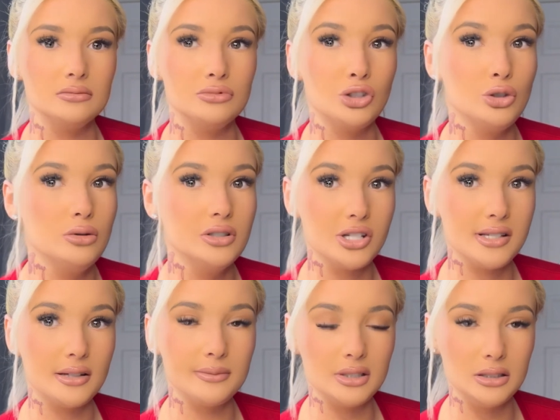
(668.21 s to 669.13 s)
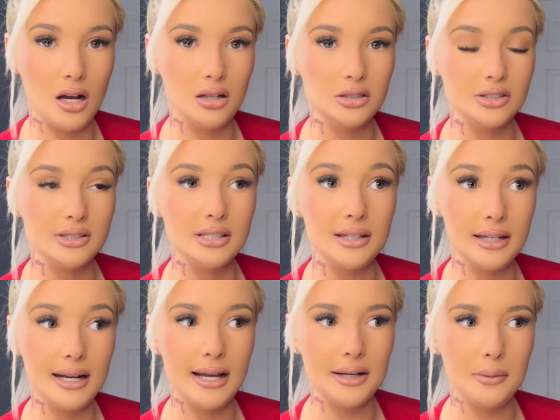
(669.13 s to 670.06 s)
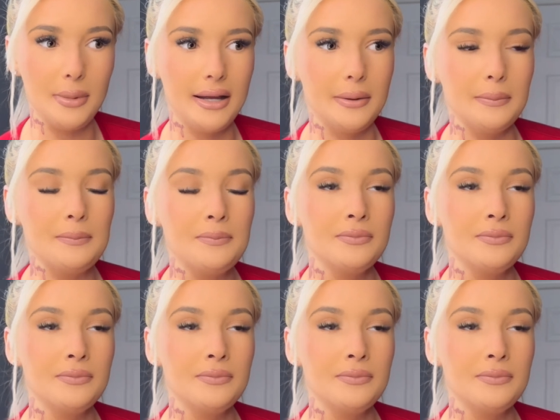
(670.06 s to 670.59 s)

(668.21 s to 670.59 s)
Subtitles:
$200 something that I had to pay.